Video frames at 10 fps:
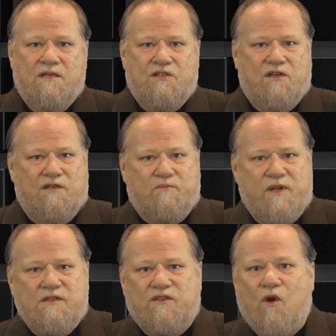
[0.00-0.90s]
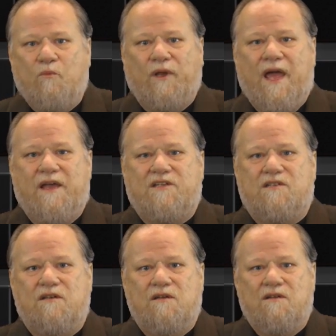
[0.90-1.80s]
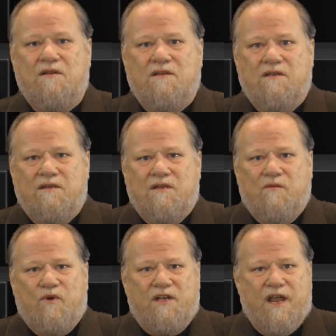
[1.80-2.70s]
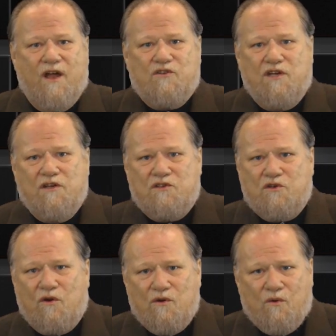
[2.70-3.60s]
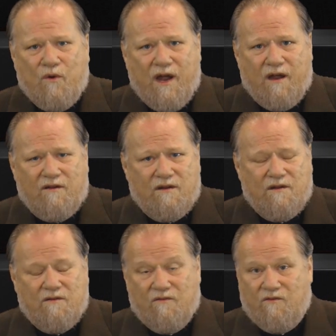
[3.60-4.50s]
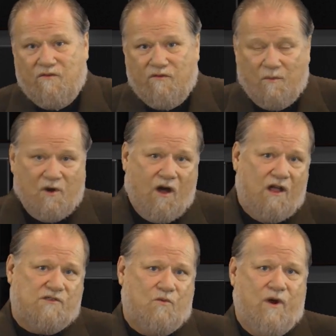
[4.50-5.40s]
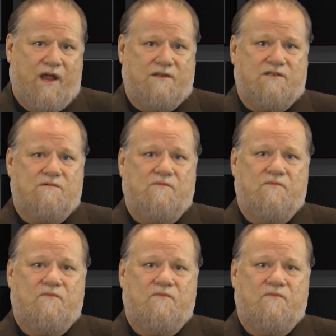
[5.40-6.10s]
She has been so blessed, but now she has turned away from God's ways.